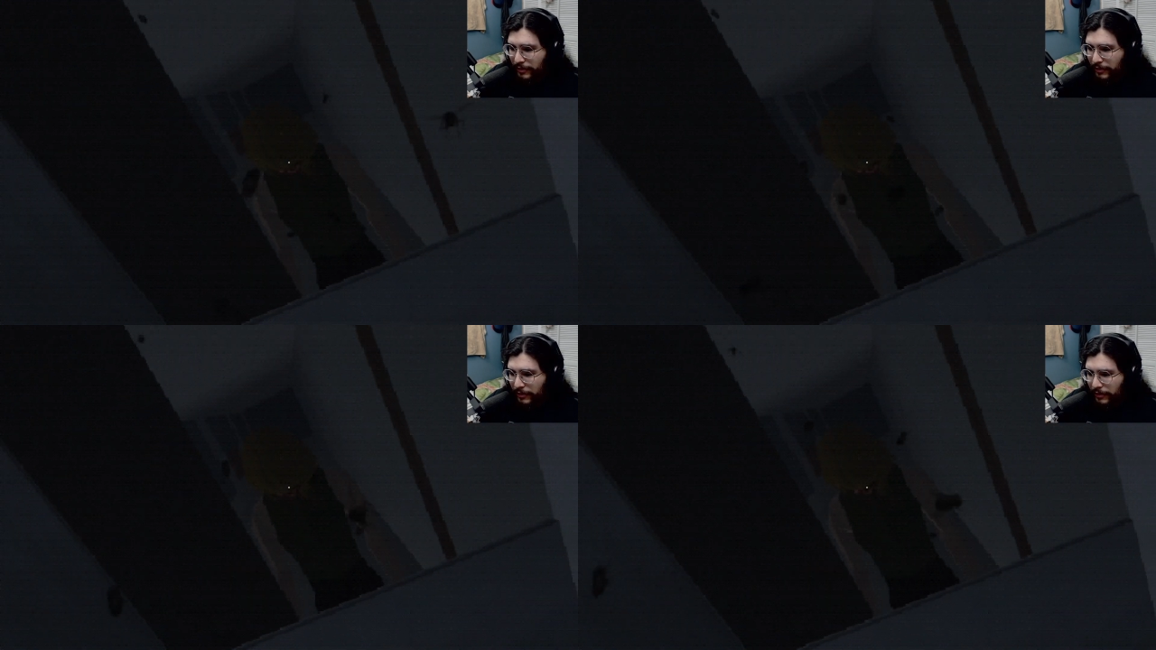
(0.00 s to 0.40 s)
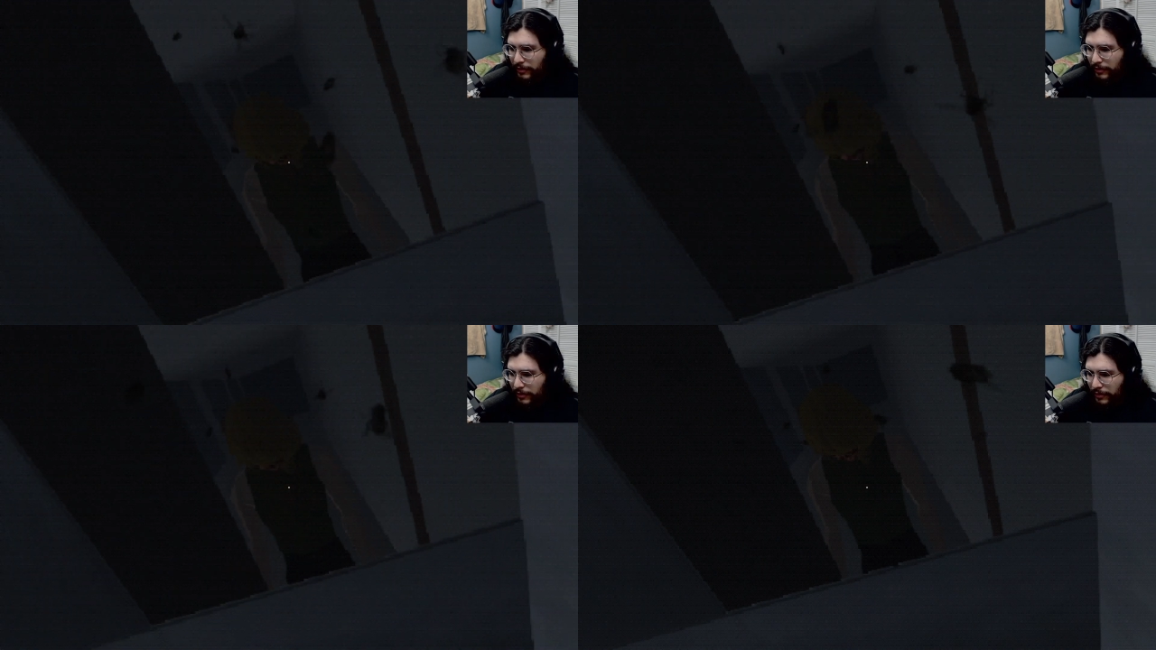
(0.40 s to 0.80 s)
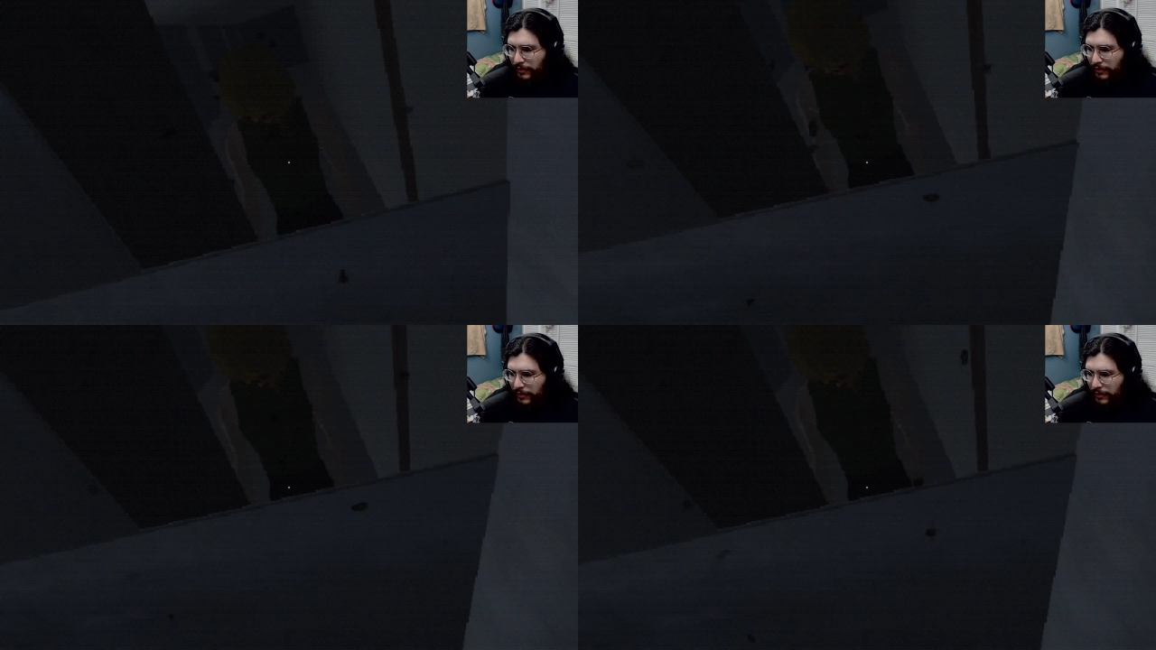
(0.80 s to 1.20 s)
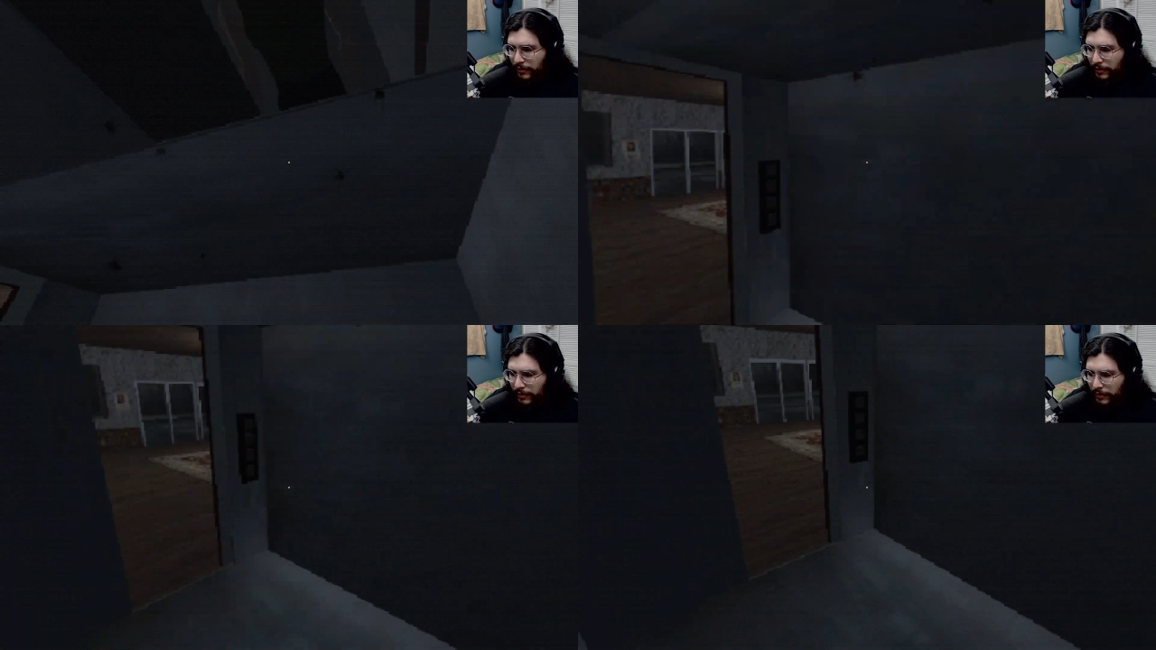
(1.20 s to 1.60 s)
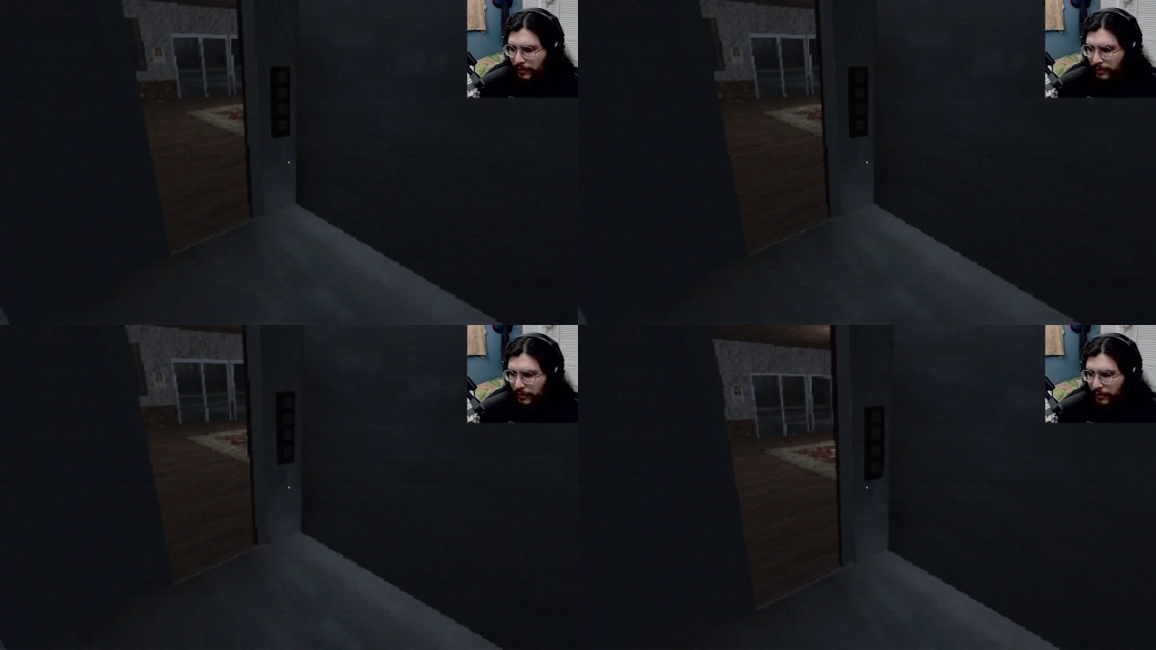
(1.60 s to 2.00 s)

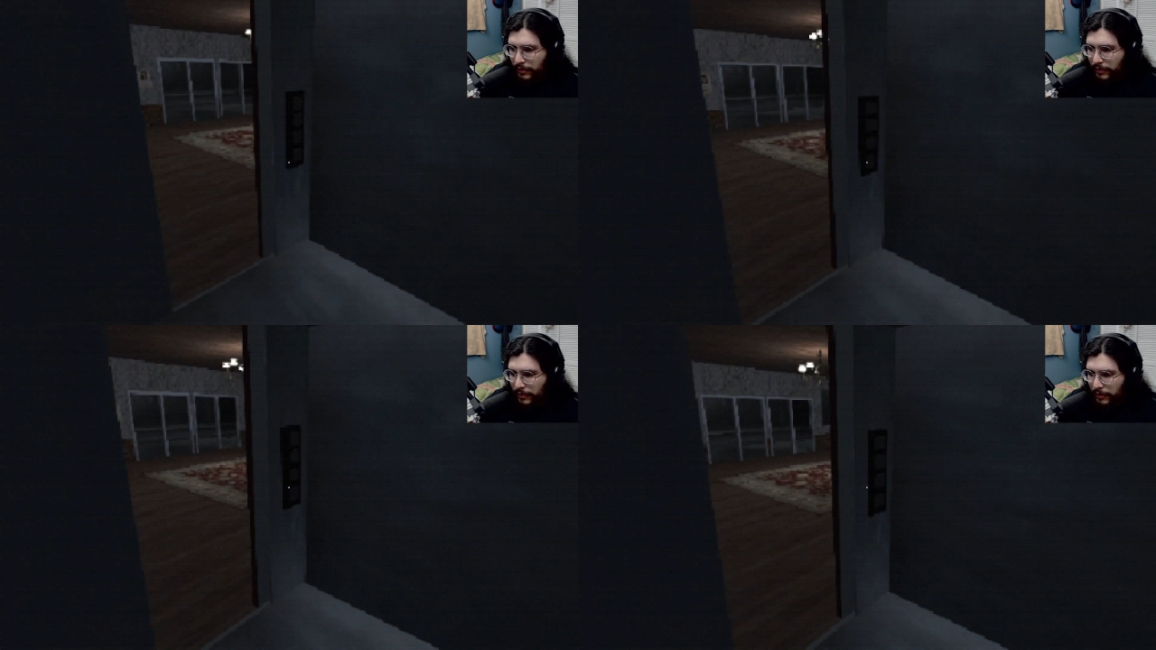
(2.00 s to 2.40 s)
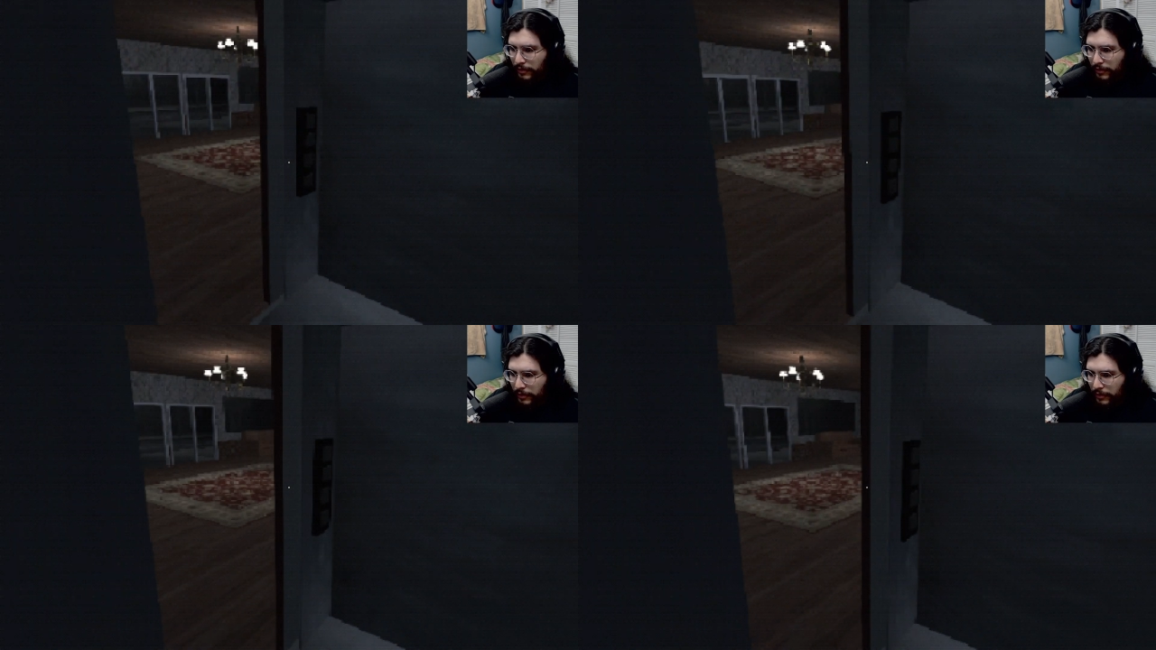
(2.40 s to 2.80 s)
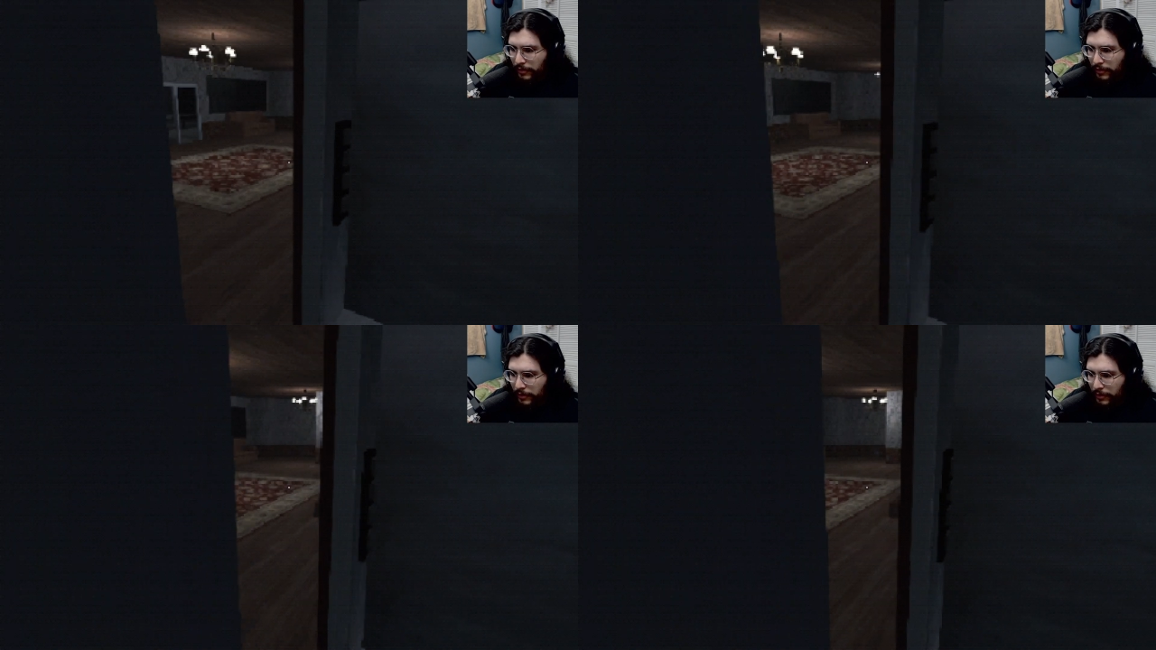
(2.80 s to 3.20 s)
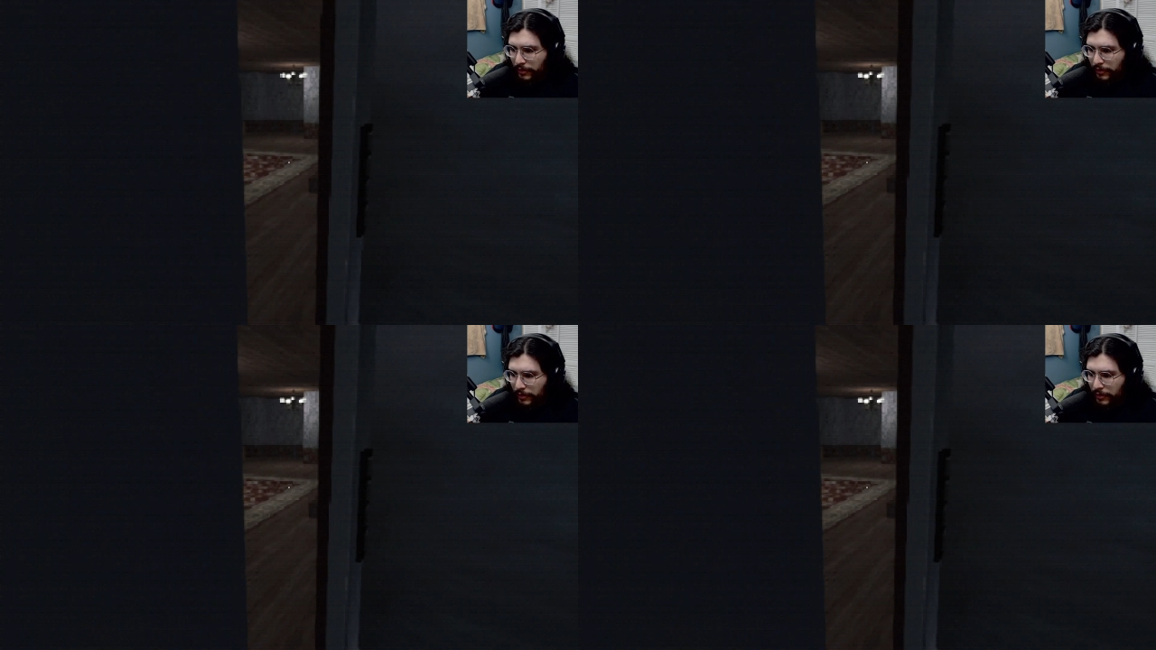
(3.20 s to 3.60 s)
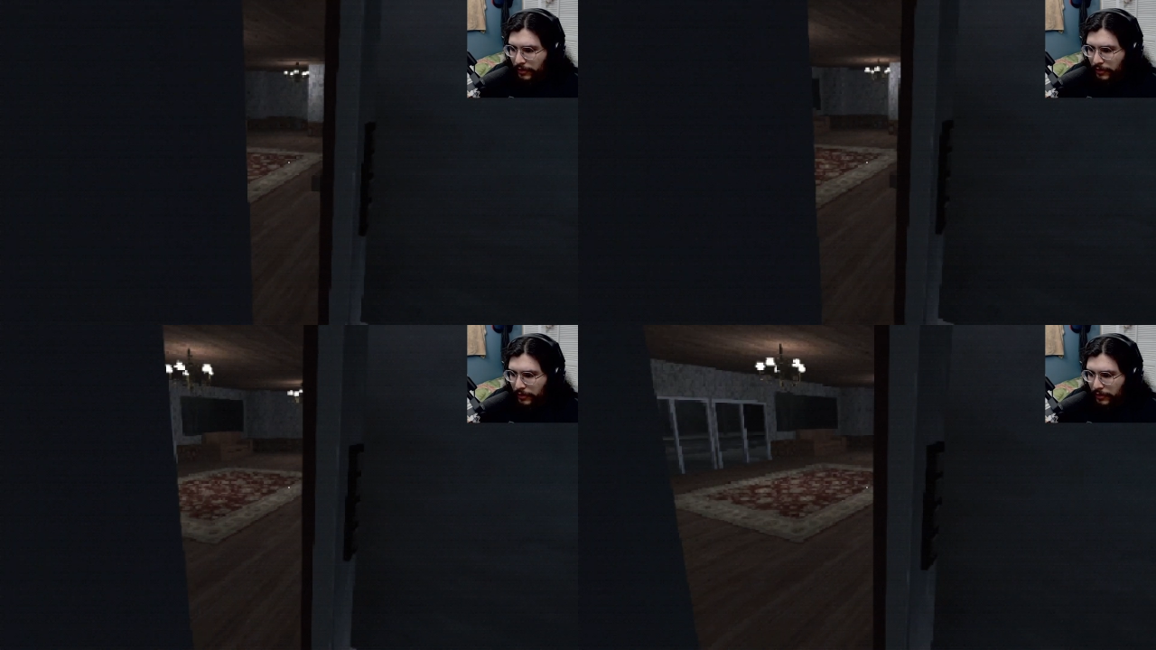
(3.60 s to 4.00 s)
(silence)